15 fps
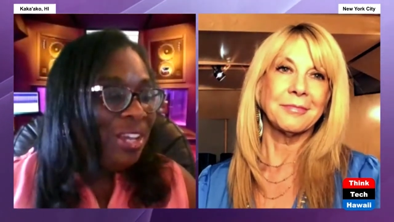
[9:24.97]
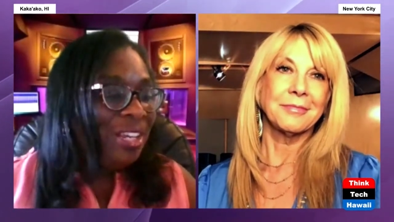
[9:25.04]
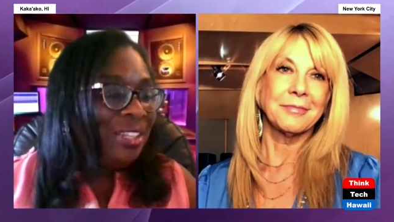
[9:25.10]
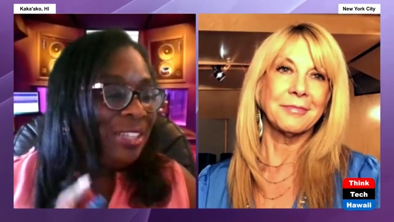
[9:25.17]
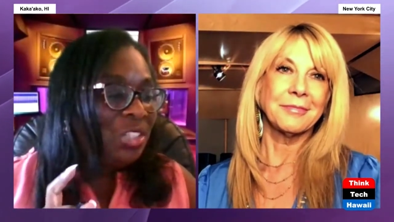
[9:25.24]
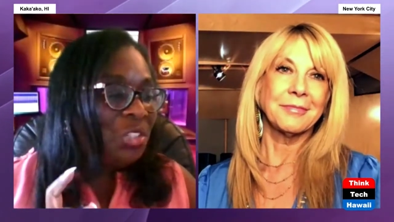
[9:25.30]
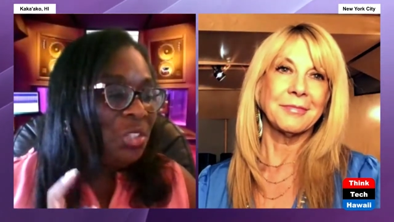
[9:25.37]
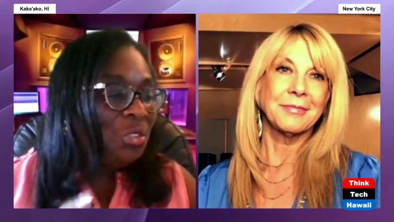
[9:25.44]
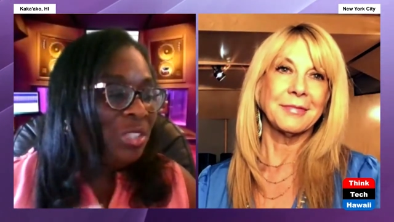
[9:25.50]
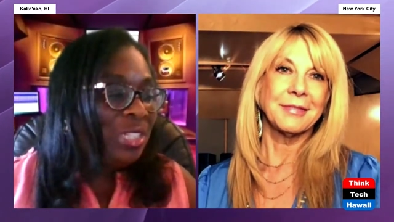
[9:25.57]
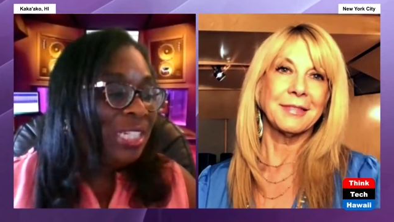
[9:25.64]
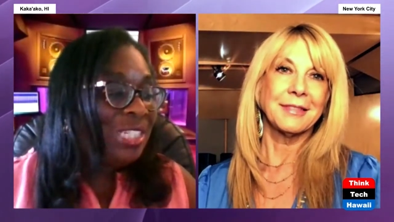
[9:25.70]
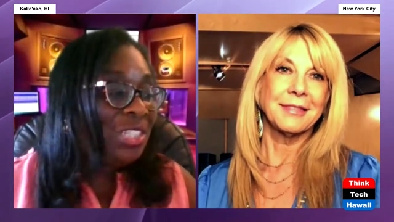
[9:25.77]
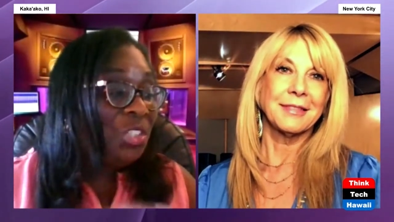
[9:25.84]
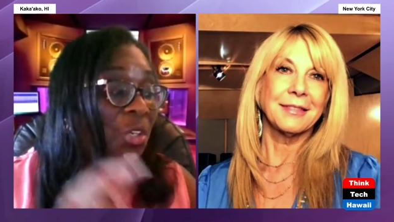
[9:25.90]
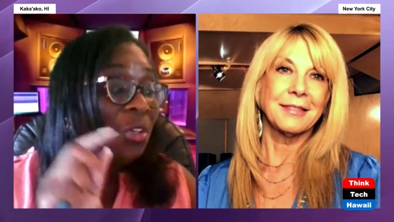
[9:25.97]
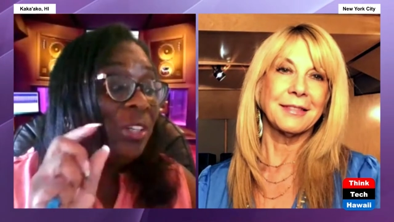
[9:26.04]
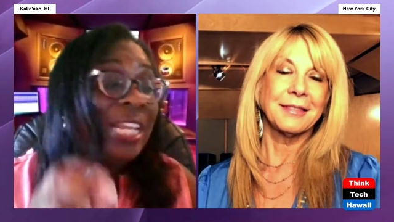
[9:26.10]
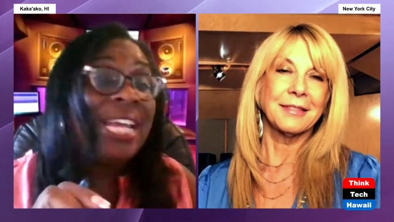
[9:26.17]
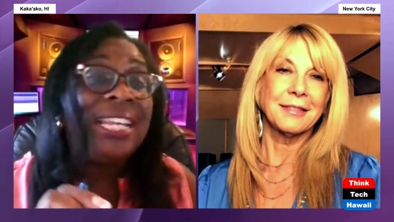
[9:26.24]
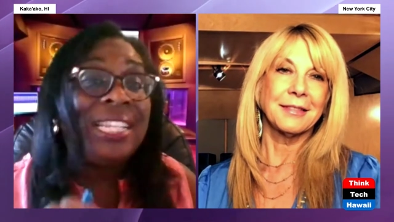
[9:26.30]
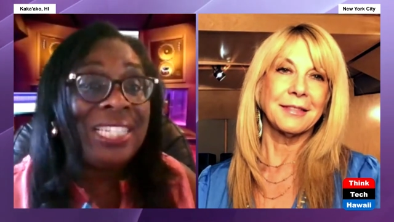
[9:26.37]
Speaker 1: that you just your
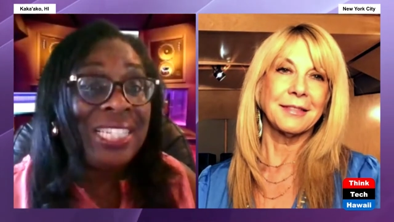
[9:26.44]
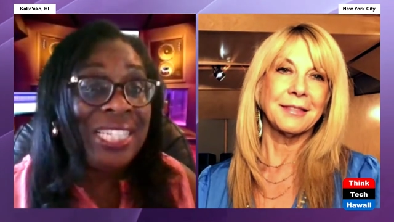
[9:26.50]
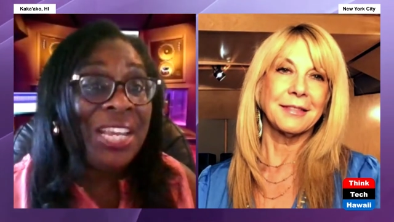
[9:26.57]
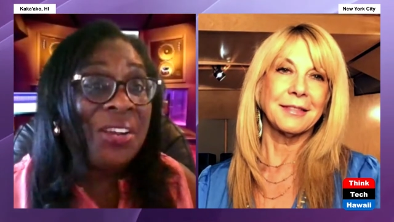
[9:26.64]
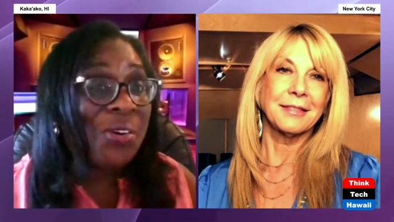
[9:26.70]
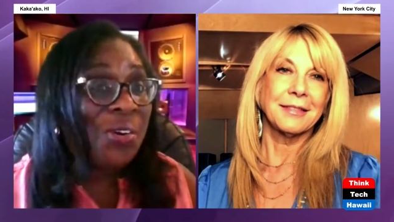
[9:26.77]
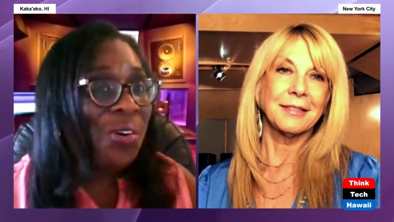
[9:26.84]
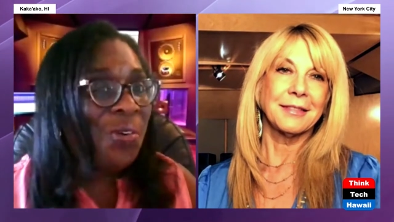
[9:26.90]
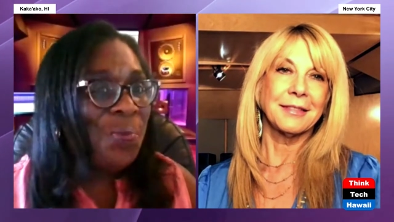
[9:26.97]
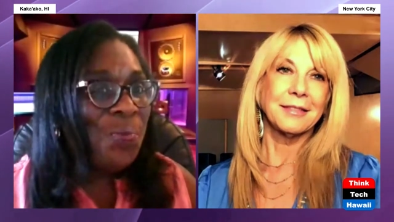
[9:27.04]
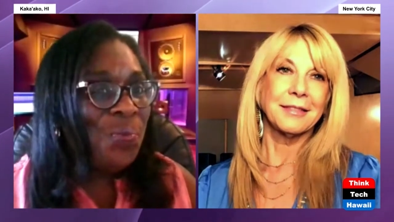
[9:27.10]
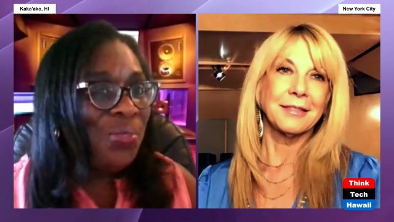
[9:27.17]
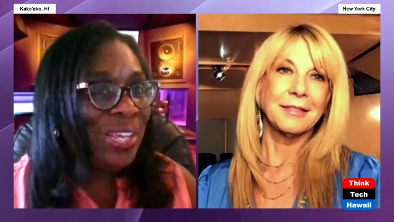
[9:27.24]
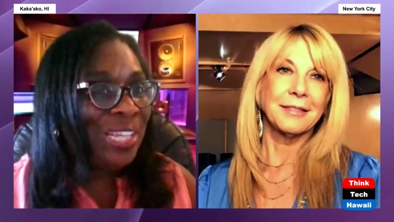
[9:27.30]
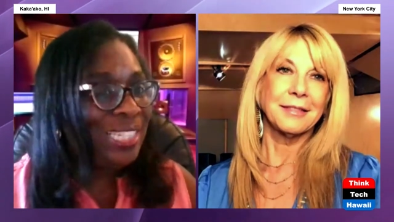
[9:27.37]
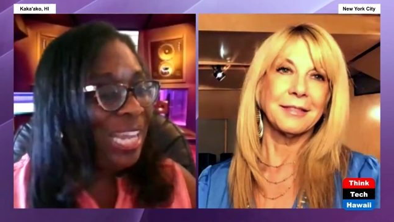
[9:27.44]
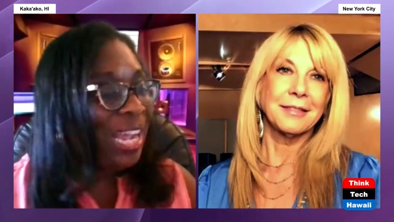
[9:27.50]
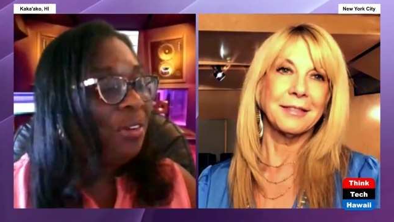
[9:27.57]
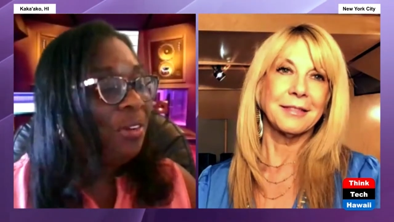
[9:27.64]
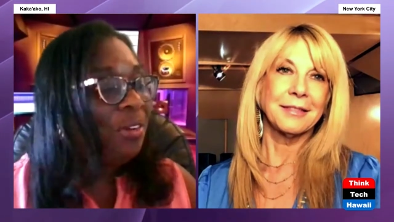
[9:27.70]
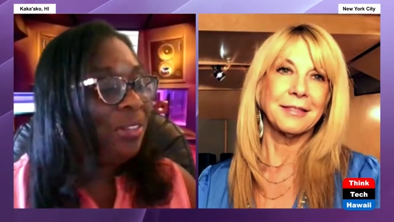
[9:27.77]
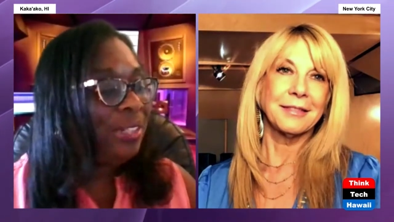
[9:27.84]
latest single that's
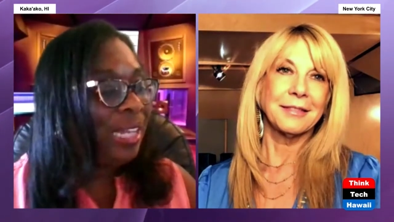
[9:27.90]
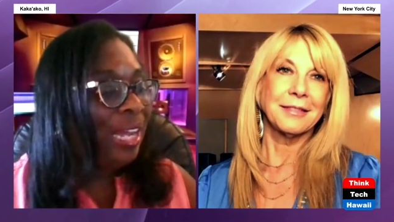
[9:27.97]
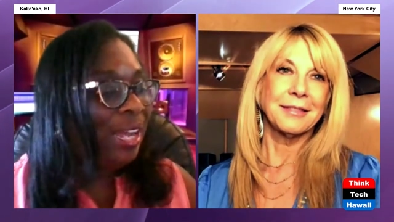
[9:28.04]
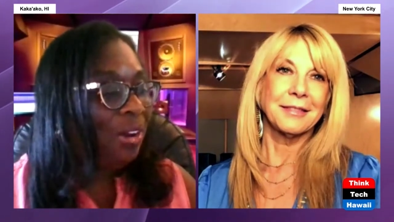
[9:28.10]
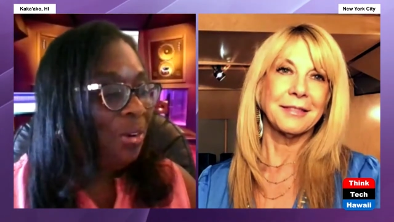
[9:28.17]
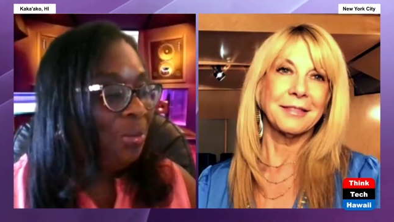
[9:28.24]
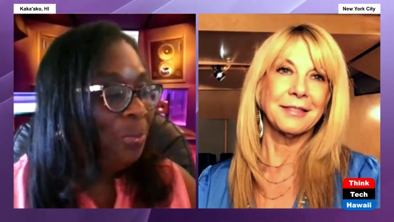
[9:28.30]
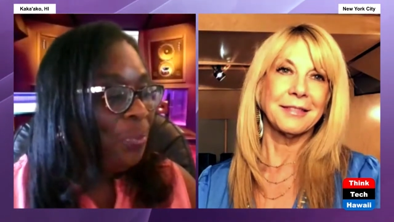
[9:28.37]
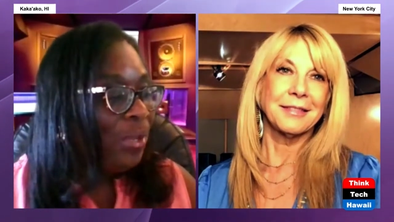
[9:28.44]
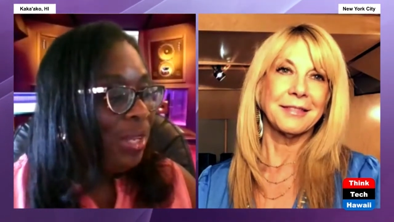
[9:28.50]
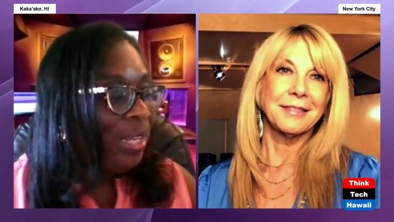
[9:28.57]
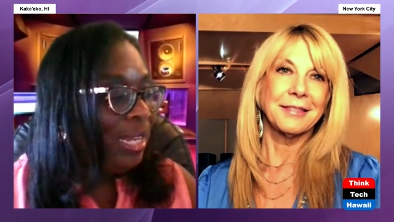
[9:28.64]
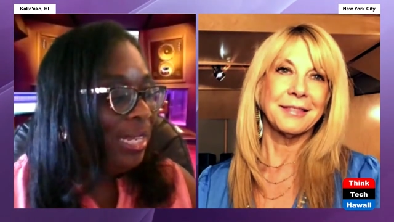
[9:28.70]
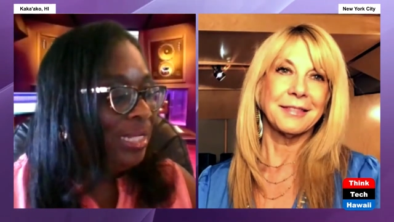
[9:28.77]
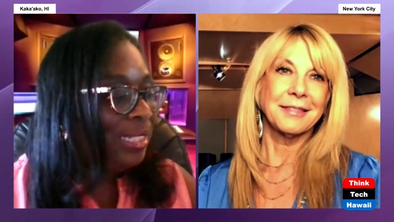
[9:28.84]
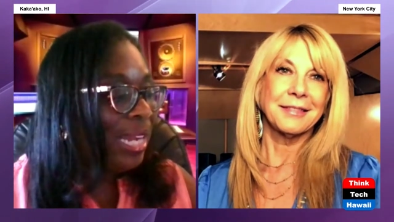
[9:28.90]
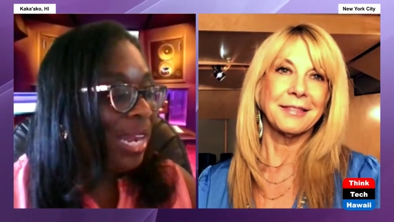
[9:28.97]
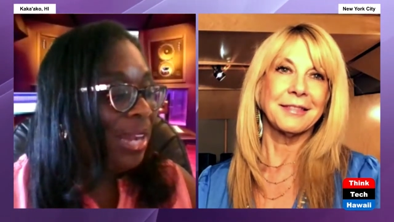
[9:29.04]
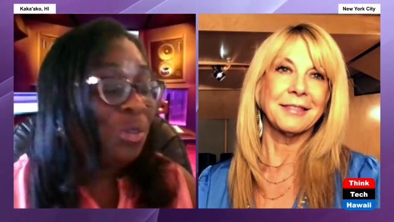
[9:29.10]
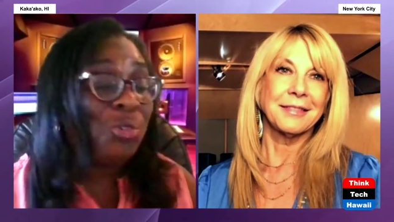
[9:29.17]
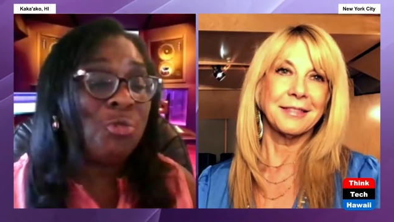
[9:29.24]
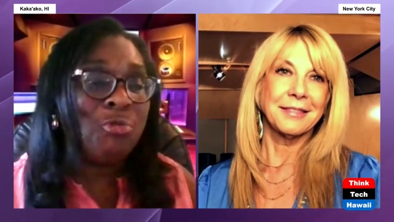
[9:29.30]
out now
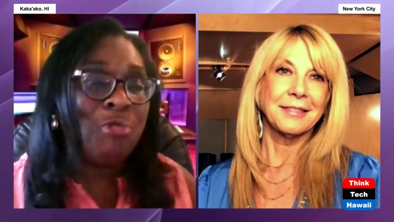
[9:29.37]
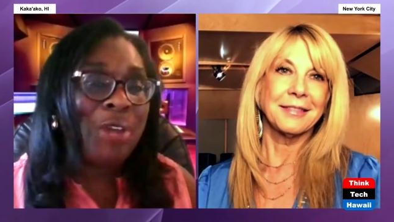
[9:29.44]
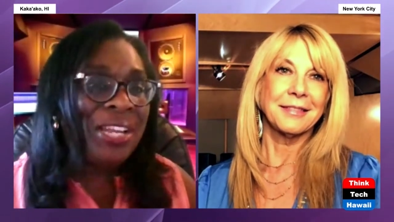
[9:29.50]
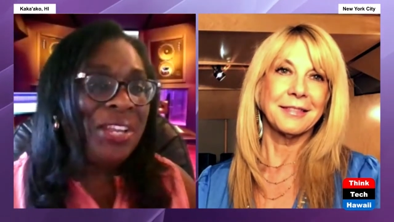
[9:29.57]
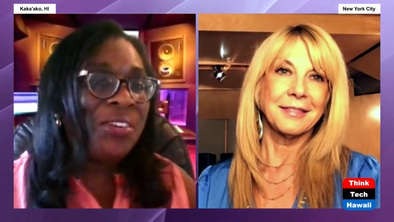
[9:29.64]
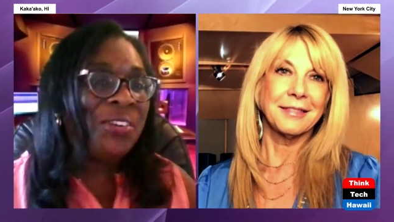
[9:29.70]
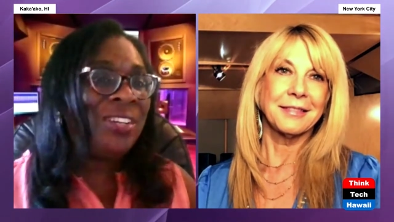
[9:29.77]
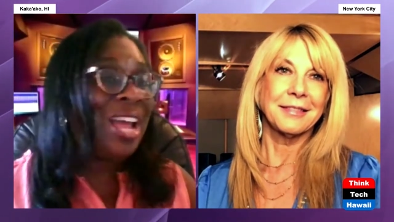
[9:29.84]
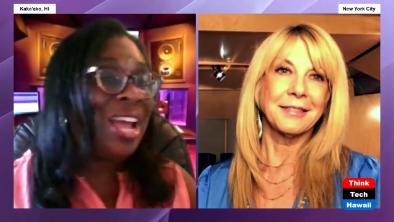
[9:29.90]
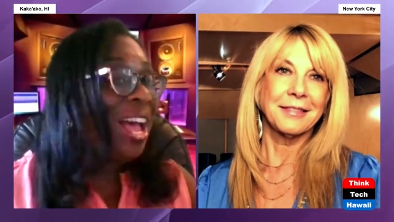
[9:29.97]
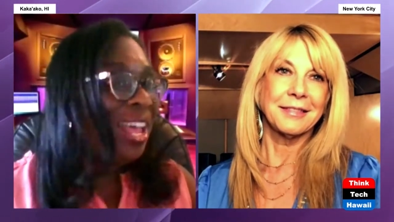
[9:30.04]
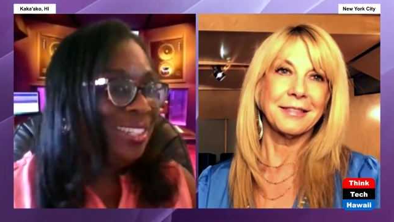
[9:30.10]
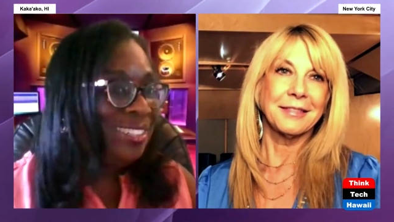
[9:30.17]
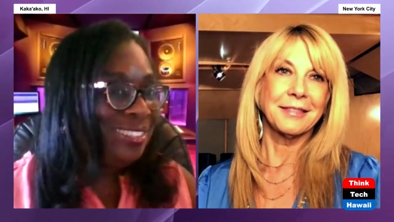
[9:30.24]
entitled Ready or Not